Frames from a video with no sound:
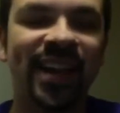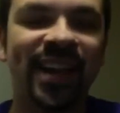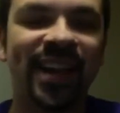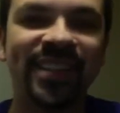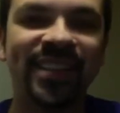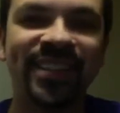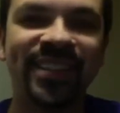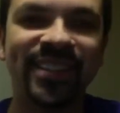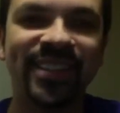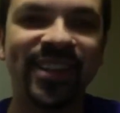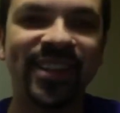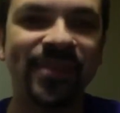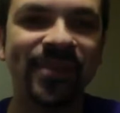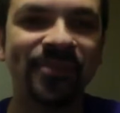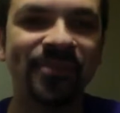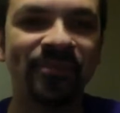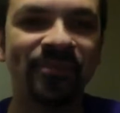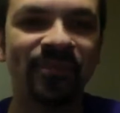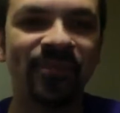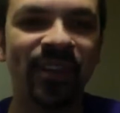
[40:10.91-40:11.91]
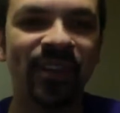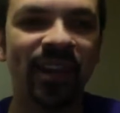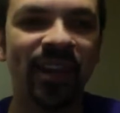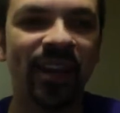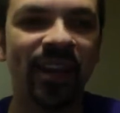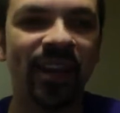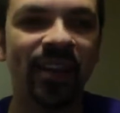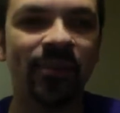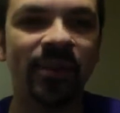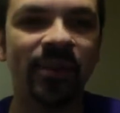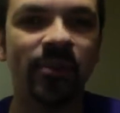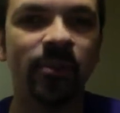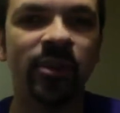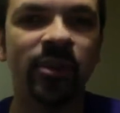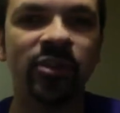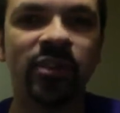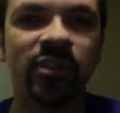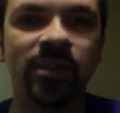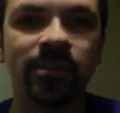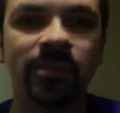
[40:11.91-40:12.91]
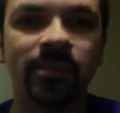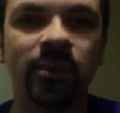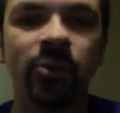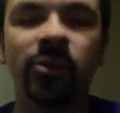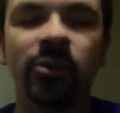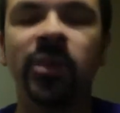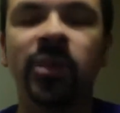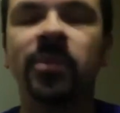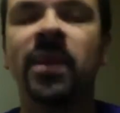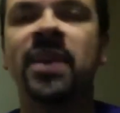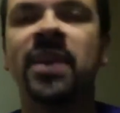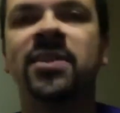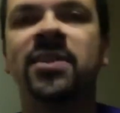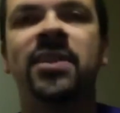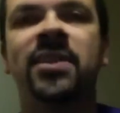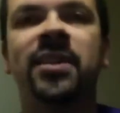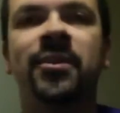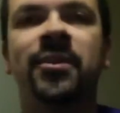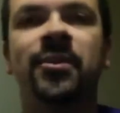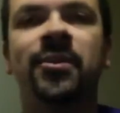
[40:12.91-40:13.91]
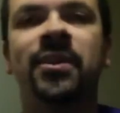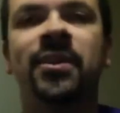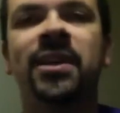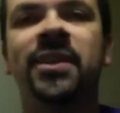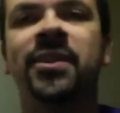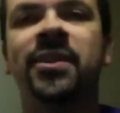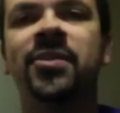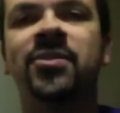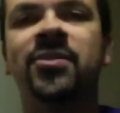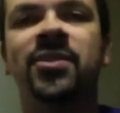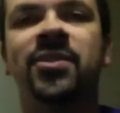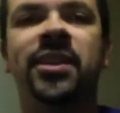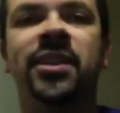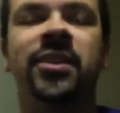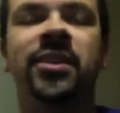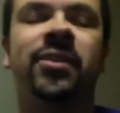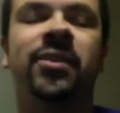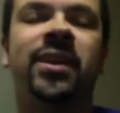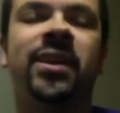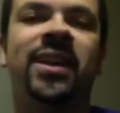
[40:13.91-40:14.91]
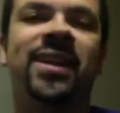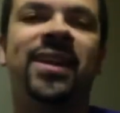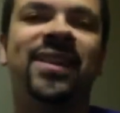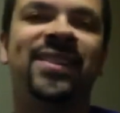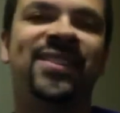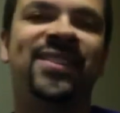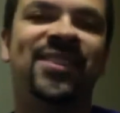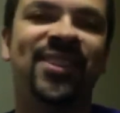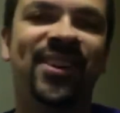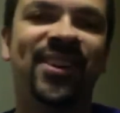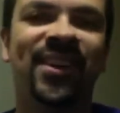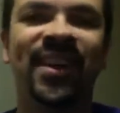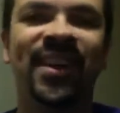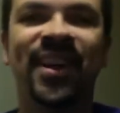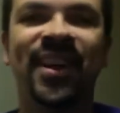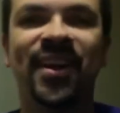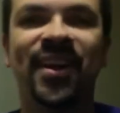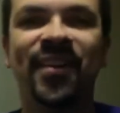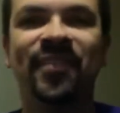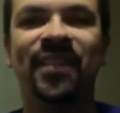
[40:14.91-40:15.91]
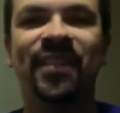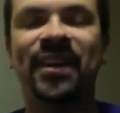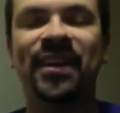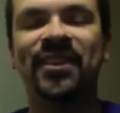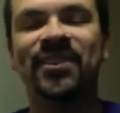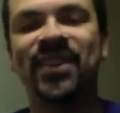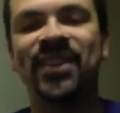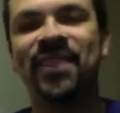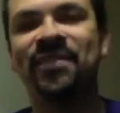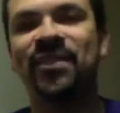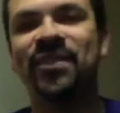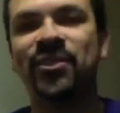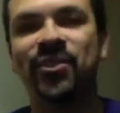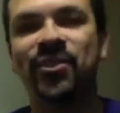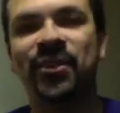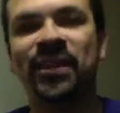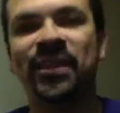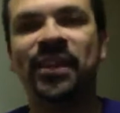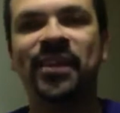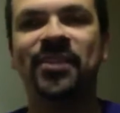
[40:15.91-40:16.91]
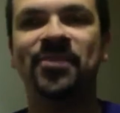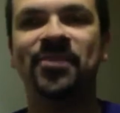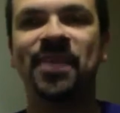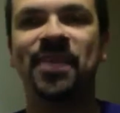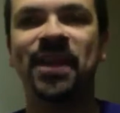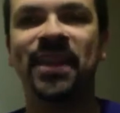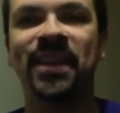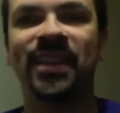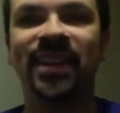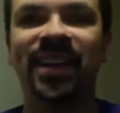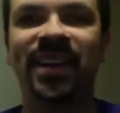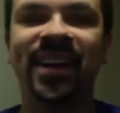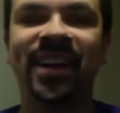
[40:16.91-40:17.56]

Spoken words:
And we wish him all the best here at Orlando City, UK. So thanks, Dan, for joining us, mate.